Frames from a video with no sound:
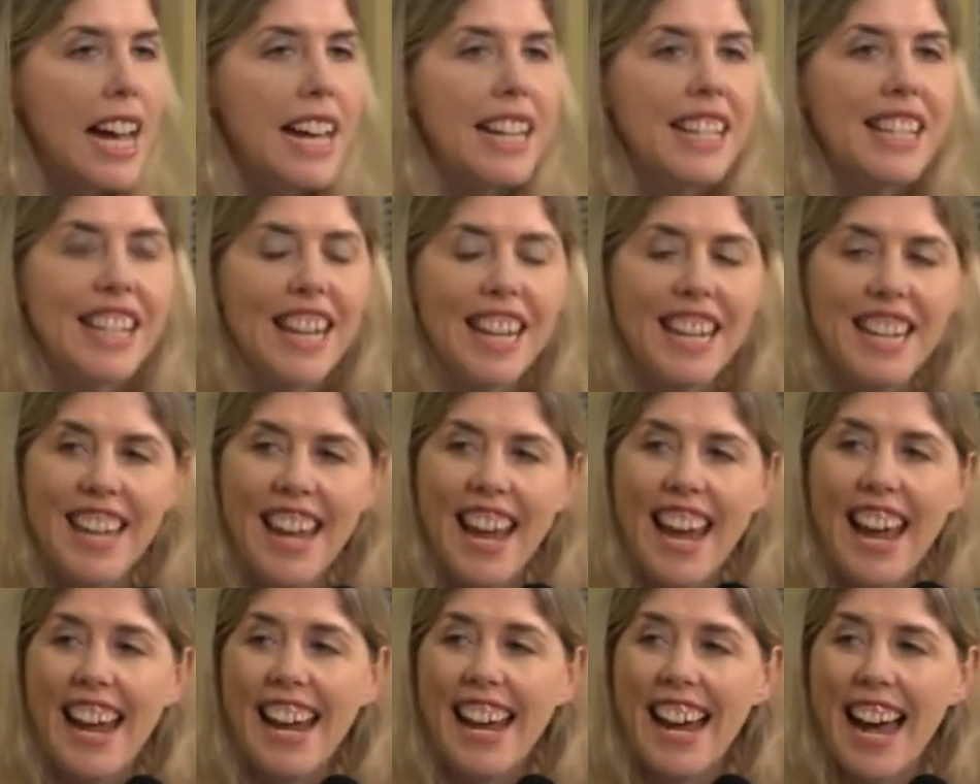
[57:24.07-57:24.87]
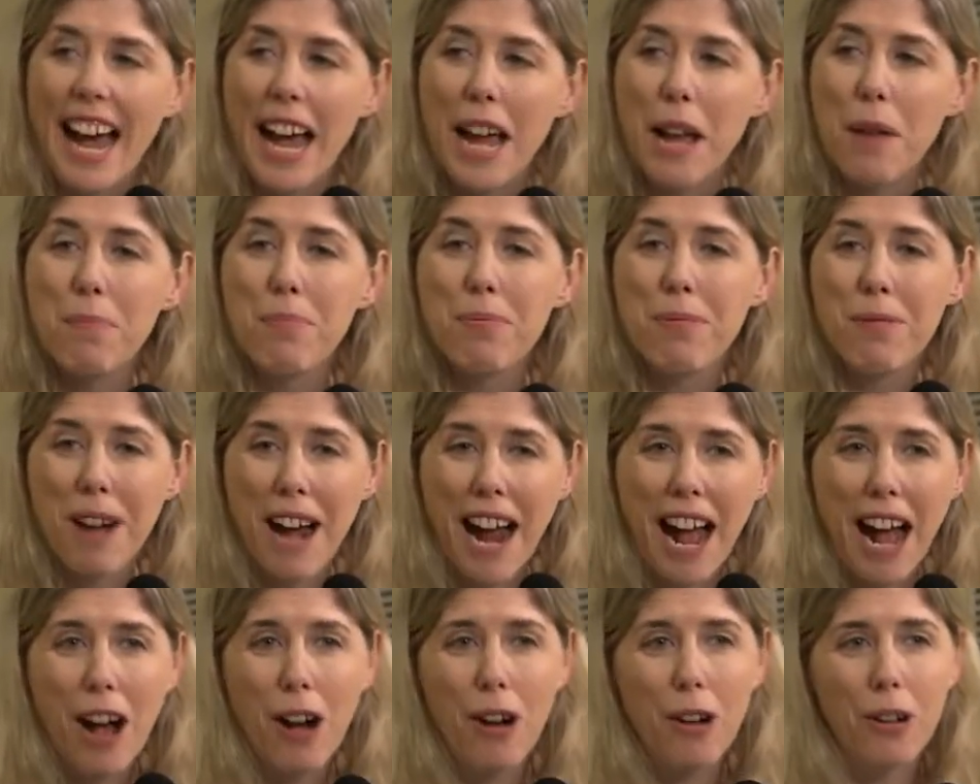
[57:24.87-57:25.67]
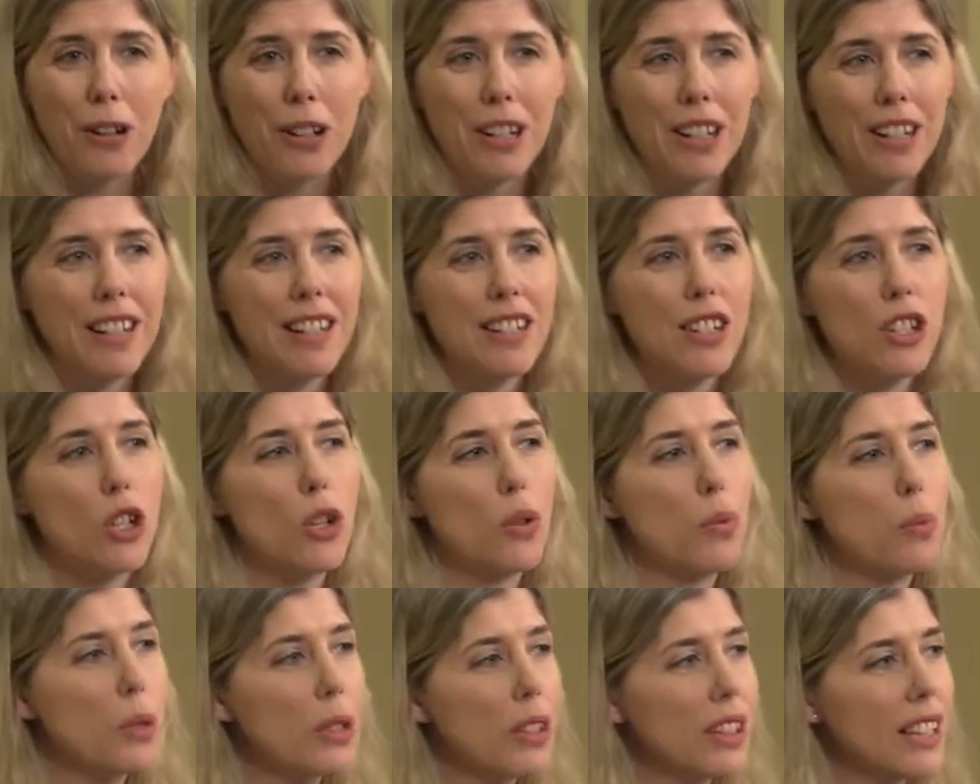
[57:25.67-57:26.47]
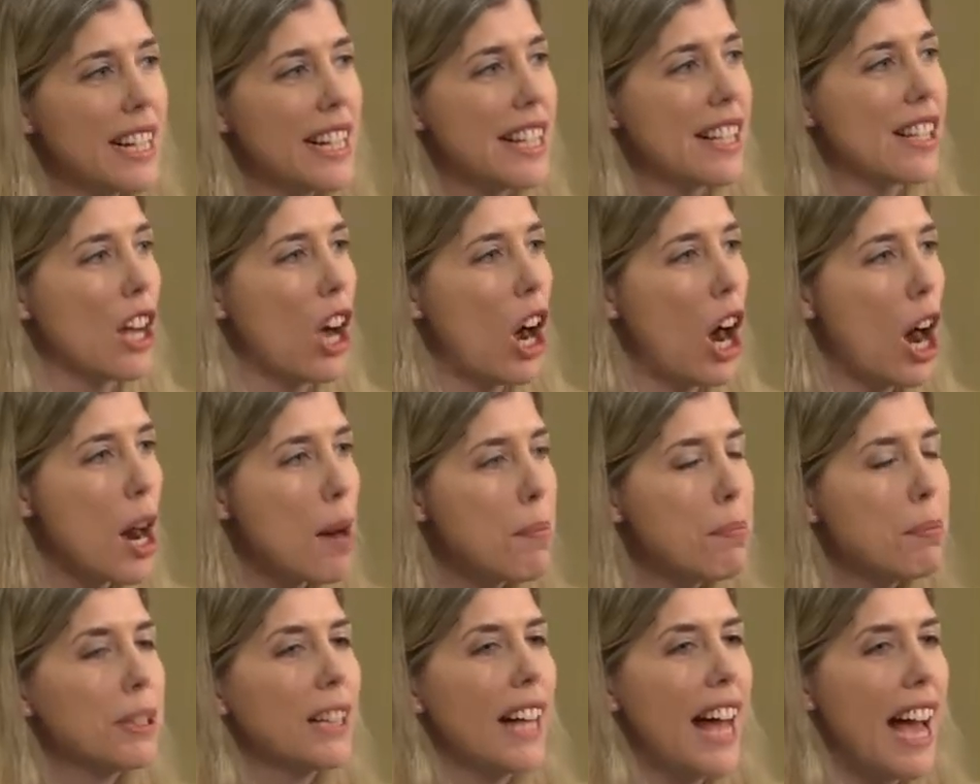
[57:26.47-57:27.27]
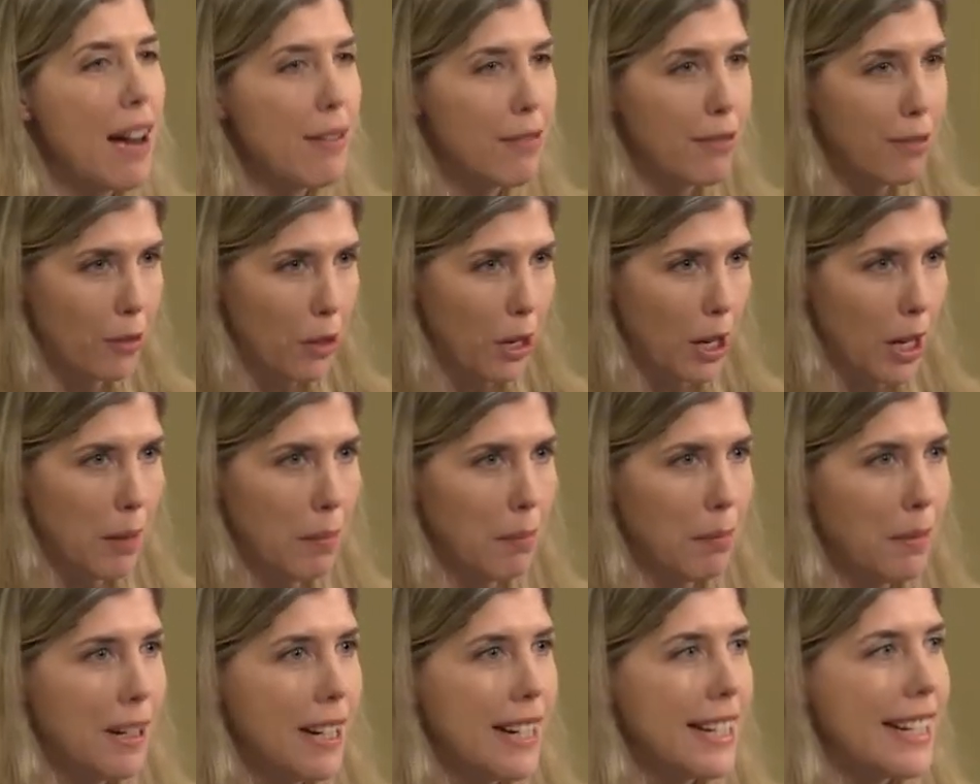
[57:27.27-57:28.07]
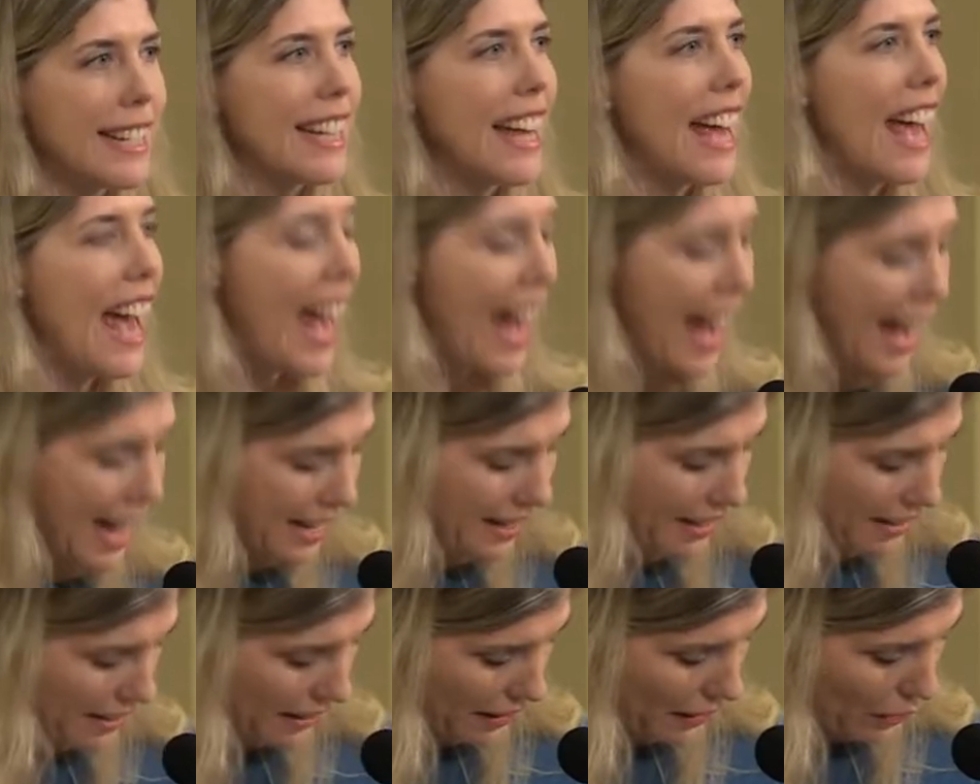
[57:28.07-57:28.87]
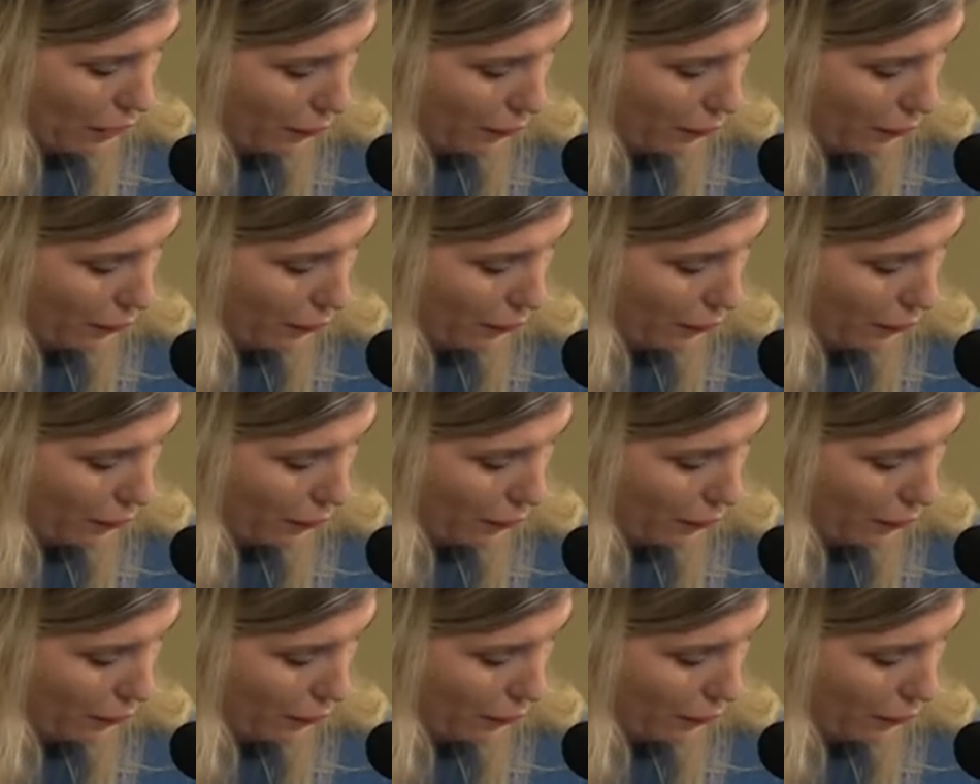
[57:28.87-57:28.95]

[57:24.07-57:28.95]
Today, I am proud to release our platform to end the